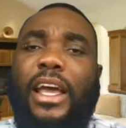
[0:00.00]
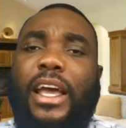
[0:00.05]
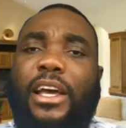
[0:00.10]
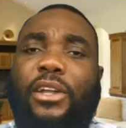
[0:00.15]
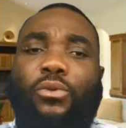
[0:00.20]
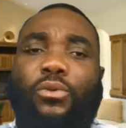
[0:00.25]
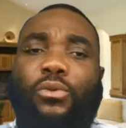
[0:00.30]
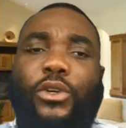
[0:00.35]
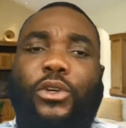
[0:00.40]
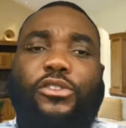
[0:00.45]

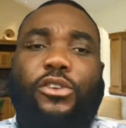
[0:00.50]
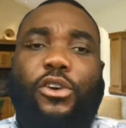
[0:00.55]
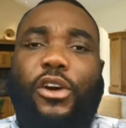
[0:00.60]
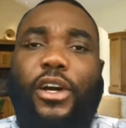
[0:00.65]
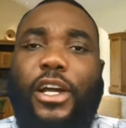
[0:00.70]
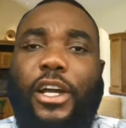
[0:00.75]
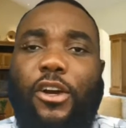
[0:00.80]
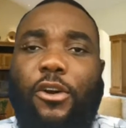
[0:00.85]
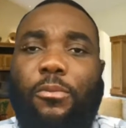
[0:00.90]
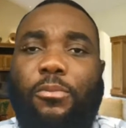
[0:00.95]
And with
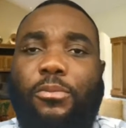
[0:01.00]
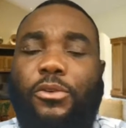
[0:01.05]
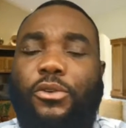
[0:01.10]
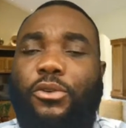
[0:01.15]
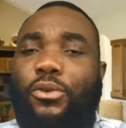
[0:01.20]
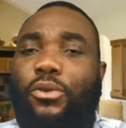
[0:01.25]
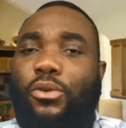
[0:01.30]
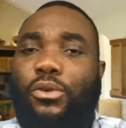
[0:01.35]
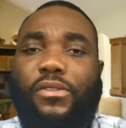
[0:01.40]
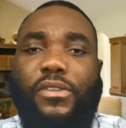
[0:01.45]
your help,
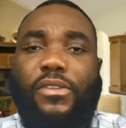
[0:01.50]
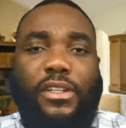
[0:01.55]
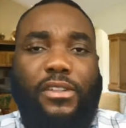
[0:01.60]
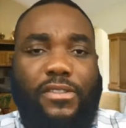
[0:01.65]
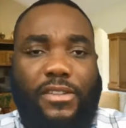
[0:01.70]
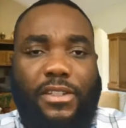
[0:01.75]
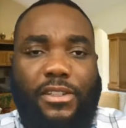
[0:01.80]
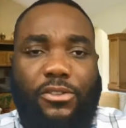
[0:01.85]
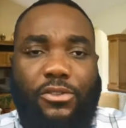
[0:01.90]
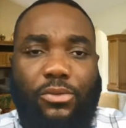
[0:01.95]
you who's
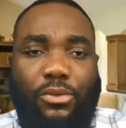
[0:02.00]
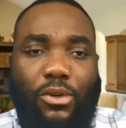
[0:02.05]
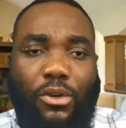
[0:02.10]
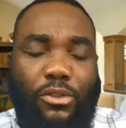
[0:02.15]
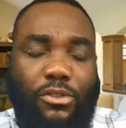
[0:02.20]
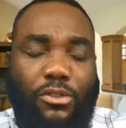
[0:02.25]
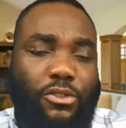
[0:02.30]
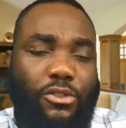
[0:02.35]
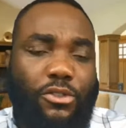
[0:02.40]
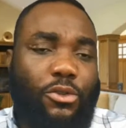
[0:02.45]
listening to us,